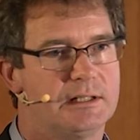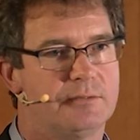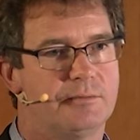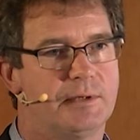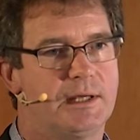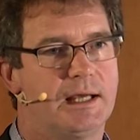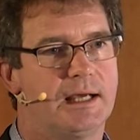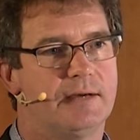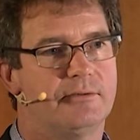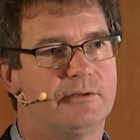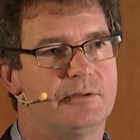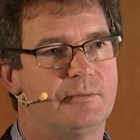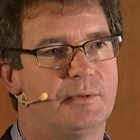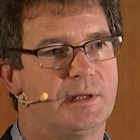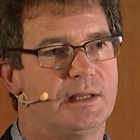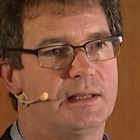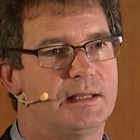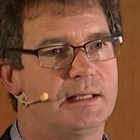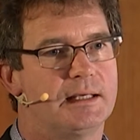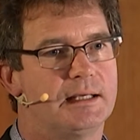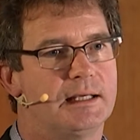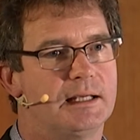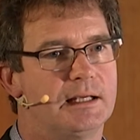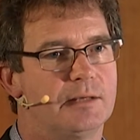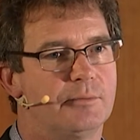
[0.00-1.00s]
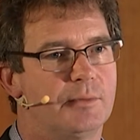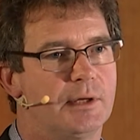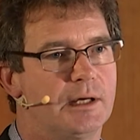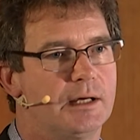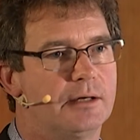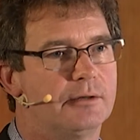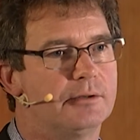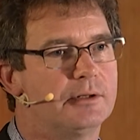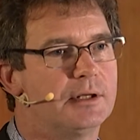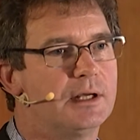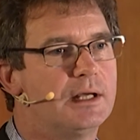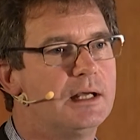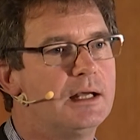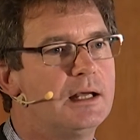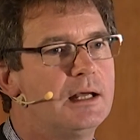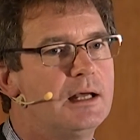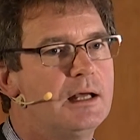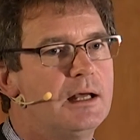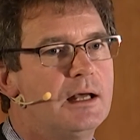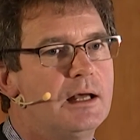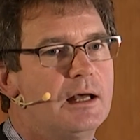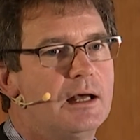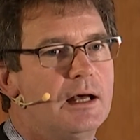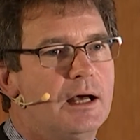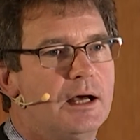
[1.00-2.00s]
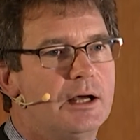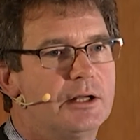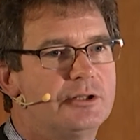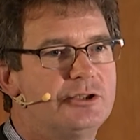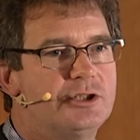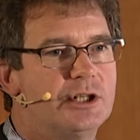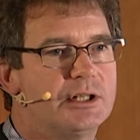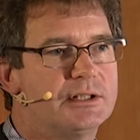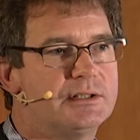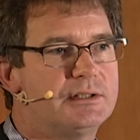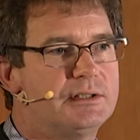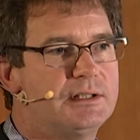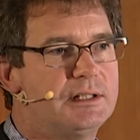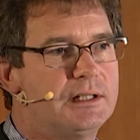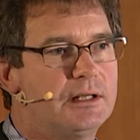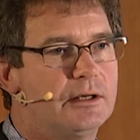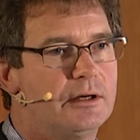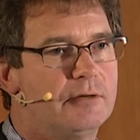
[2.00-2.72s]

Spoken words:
We have to be thinking about adjusting